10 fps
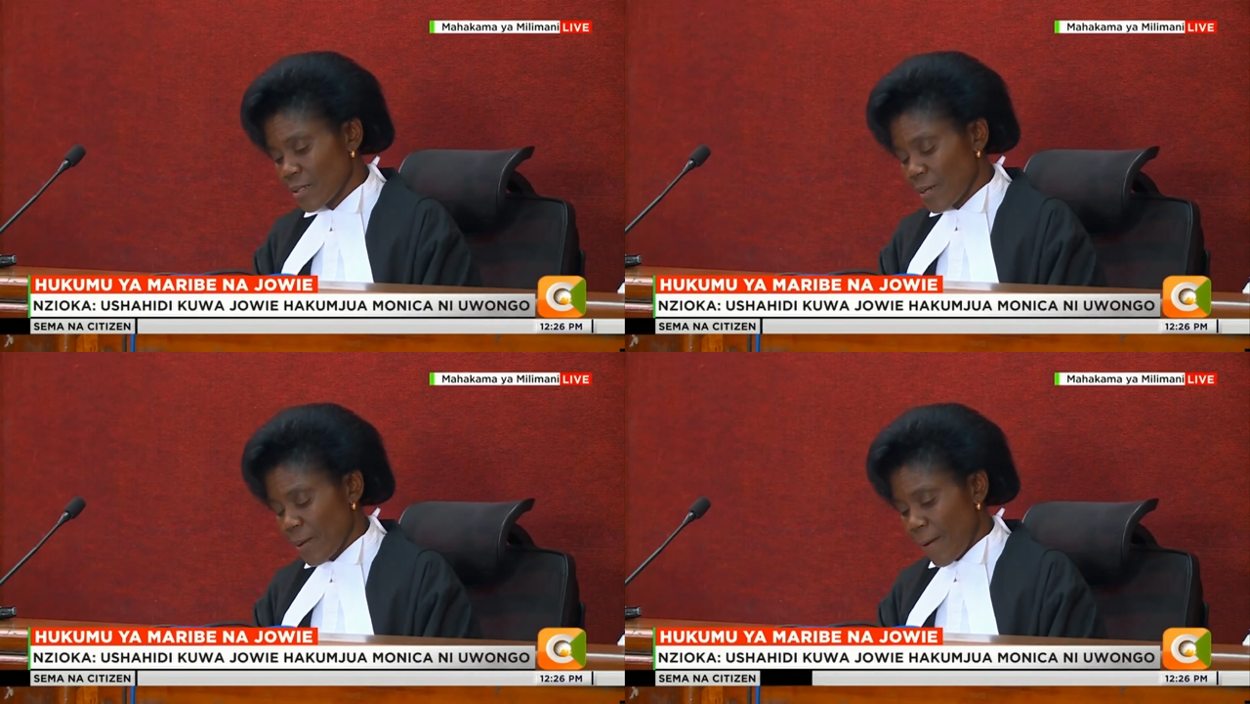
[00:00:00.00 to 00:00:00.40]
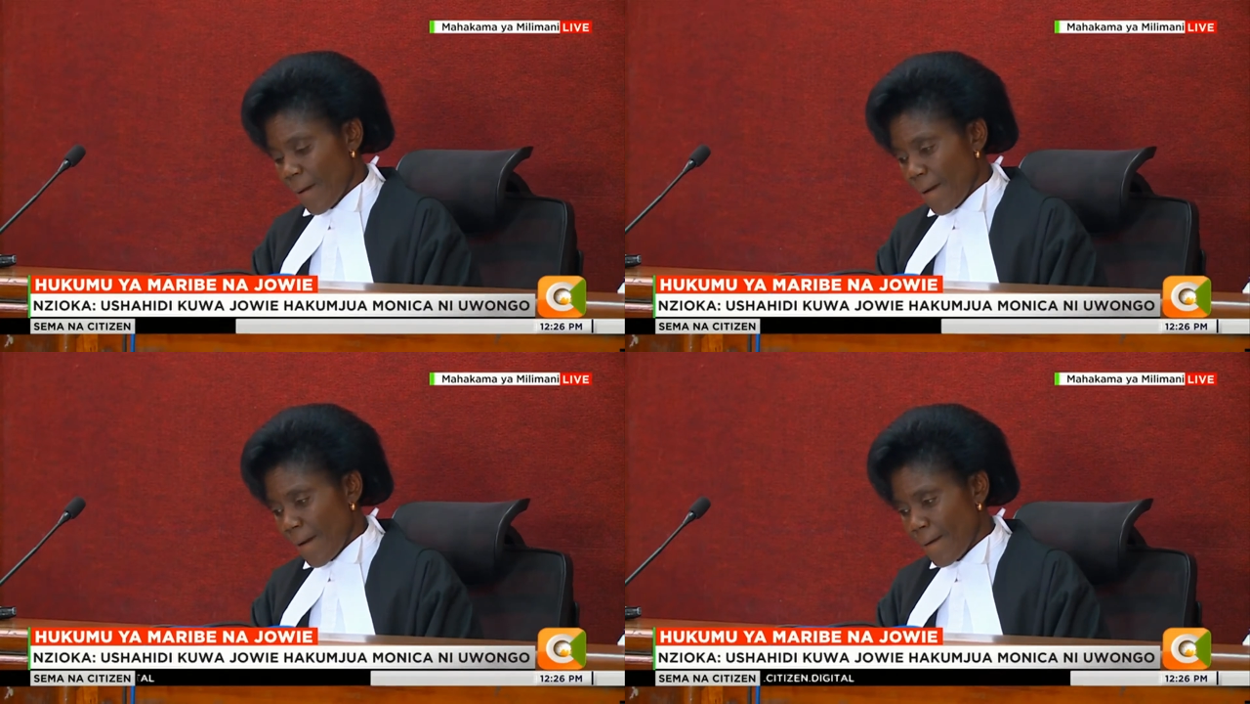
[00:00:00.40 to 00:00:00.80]

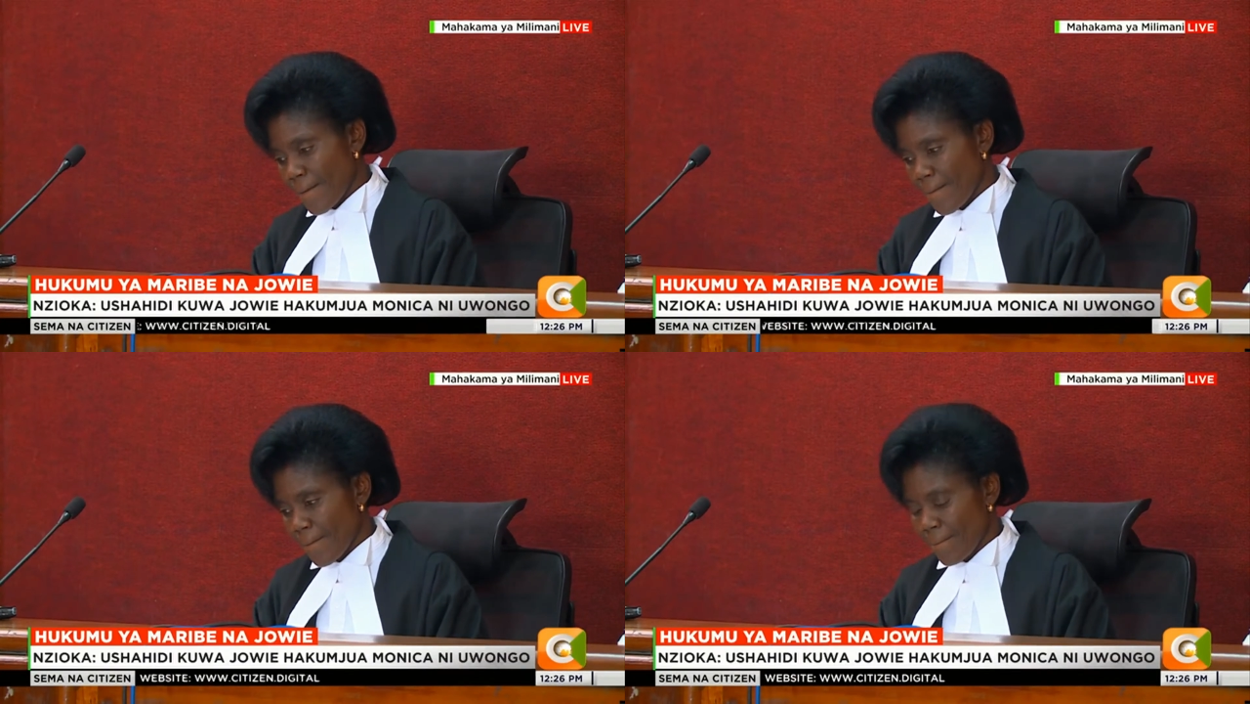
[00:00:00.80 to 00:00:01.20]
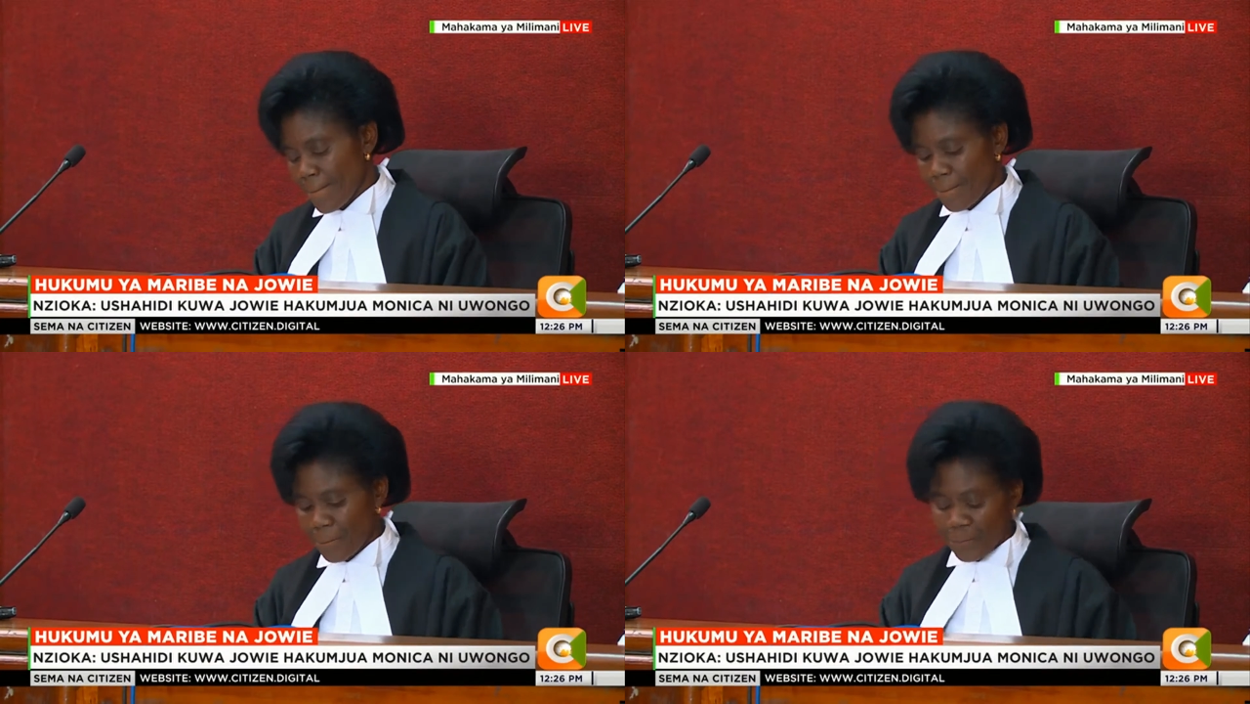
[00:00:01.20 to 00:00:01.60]

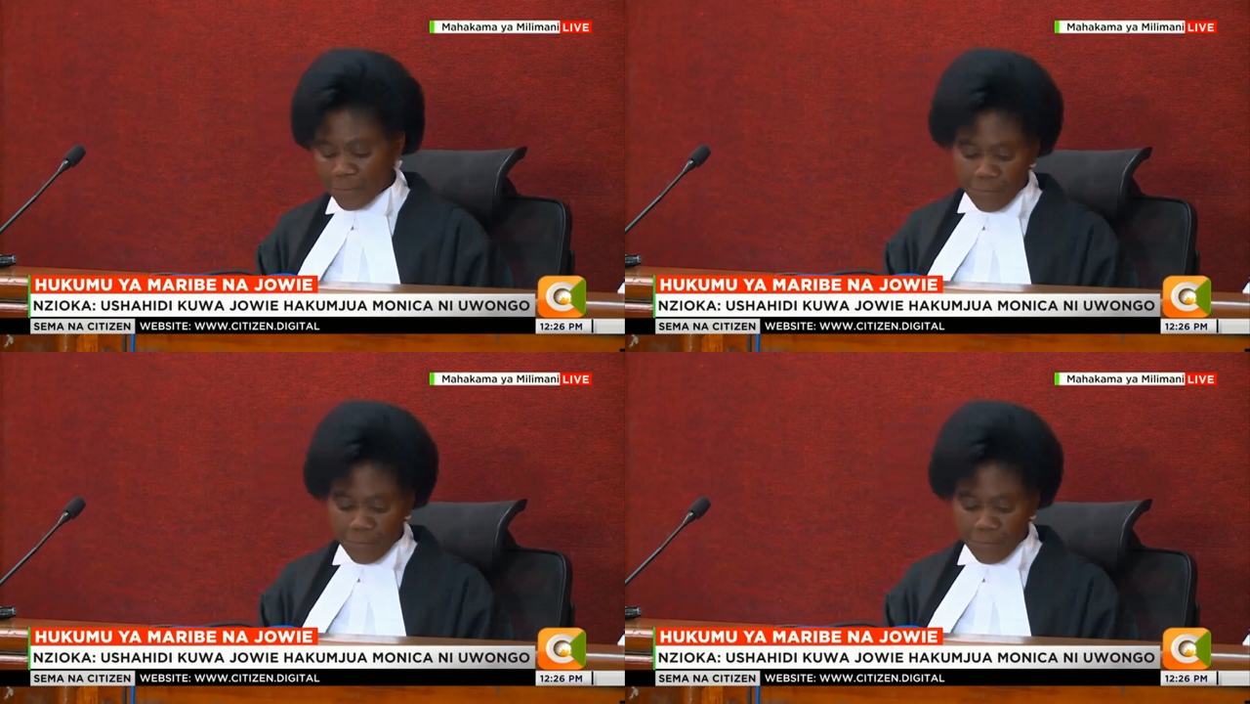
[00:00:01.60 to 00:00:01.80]
[no speech]